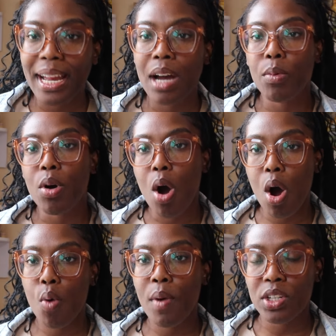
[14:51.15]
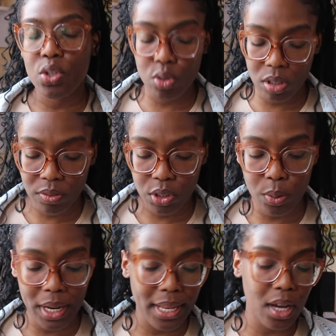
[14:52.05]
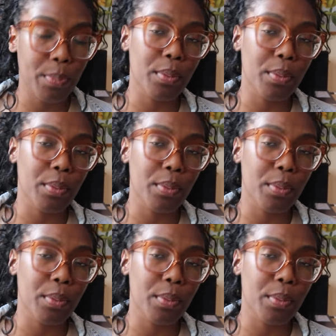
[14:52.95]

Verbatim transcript: God will always strengthen you and help